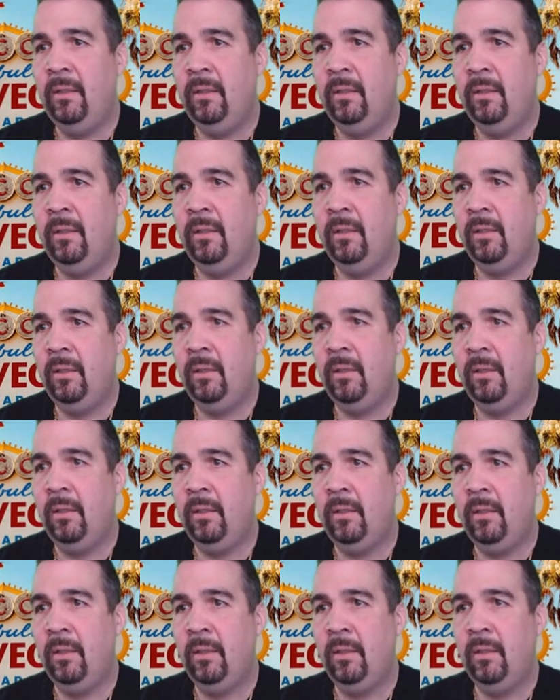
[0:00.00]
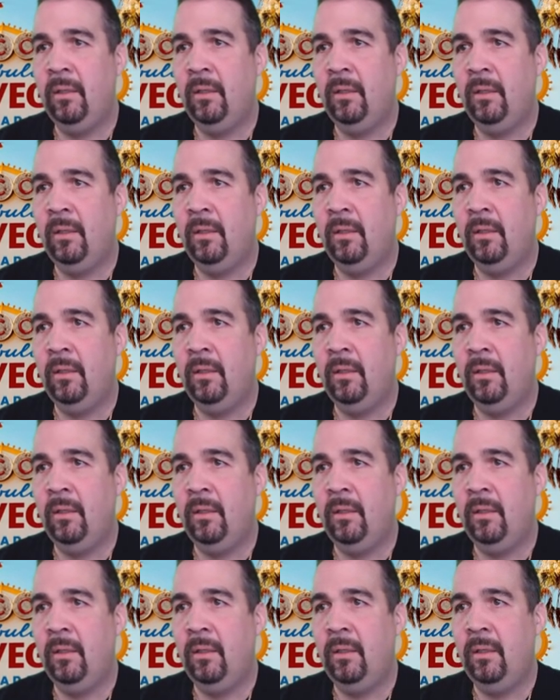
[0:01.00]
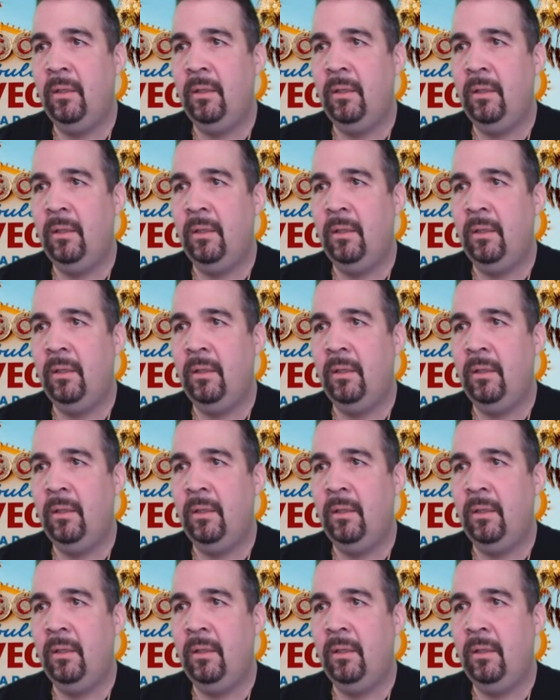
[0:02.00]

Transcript: This person isn't speaking.